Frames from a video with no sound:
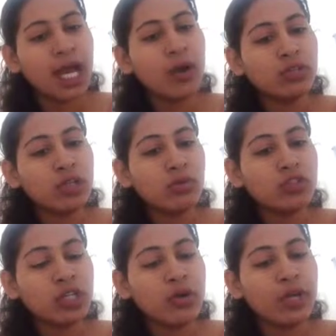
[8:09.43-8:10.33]
The
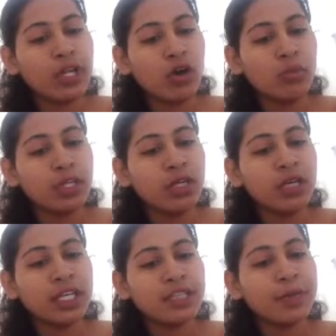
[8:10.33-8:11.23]
outermost covering of the
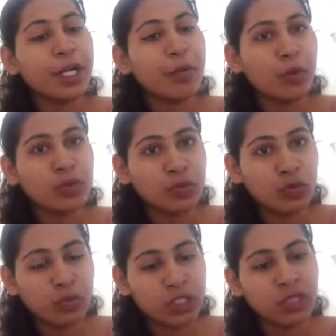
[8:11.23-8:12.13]
lung is made up of
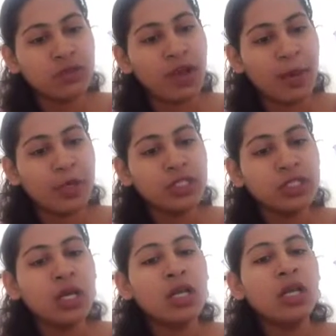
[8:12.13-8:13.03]
smooth muscle
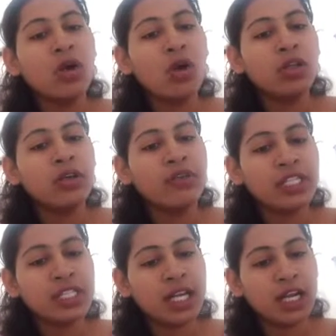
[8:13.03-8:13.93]
fibers called the
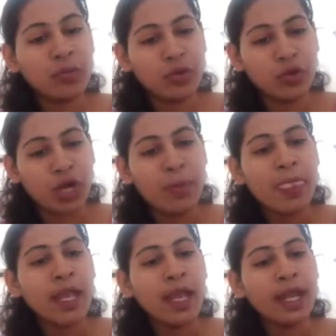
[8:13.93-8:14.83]
visceral pleura,
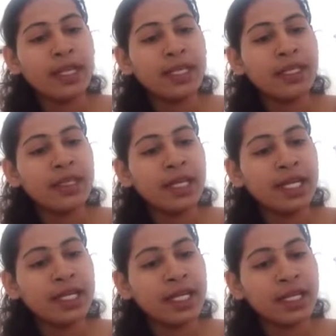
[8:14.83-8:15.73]
and in the
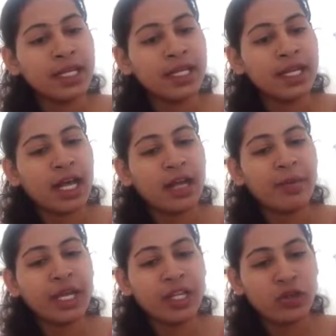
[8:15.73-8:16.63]
interior there are
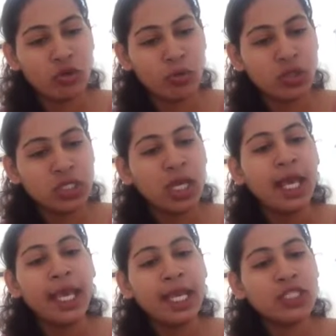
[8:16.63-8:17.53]
many lobules.
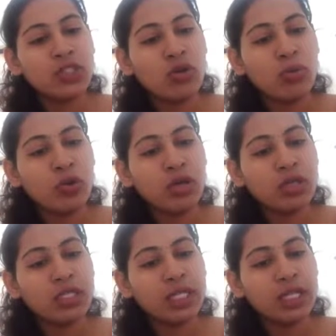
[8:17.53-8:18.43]
Each lobule
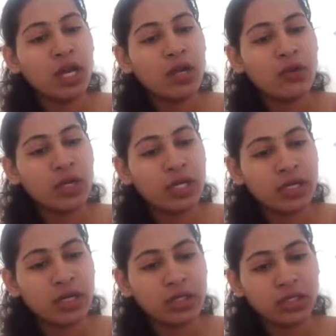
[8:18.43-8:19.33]
contains the alveolar
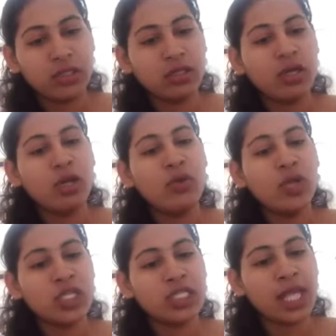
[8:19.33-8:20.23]
duct,
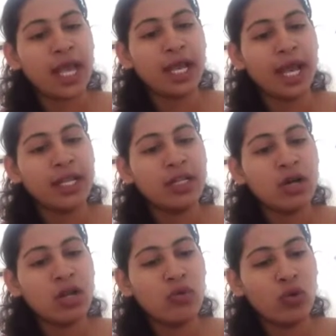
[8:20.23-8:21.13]
alveolar sac and the
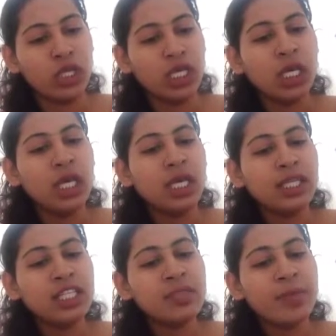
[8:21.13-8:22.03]
alveoli.
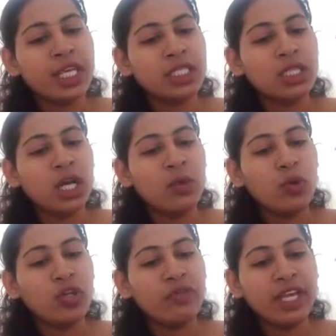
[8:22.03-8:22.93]
This makes the
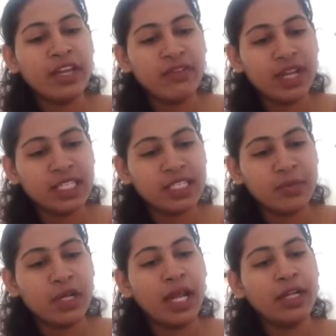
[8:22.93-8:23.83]
alveoli very
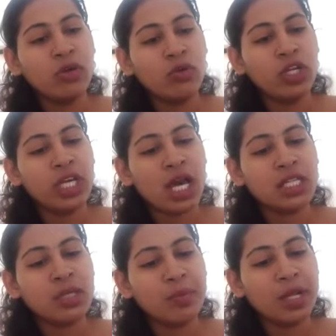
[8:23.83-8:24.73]
flexible, and alveoli
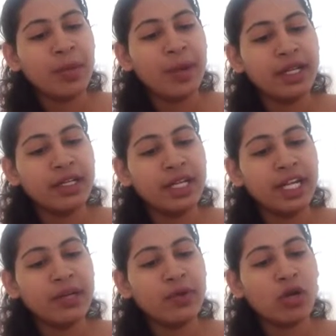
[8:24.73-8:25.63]
are supplied by the
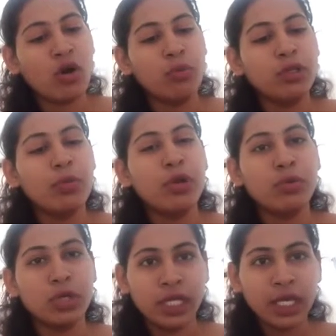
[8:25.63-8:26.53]
network of the
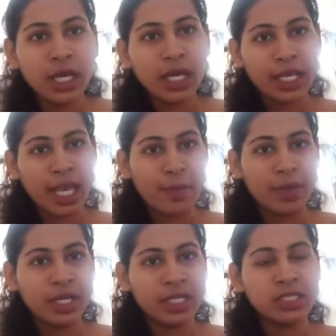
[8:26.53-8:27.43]
pulmonary
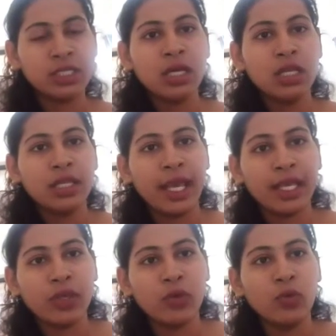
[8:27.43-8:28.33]
capillaries.
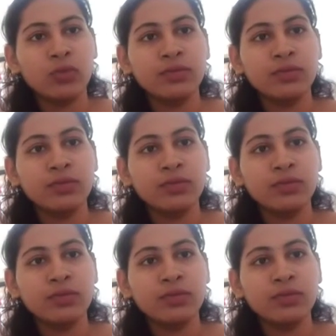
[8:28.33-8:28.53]
Thank you.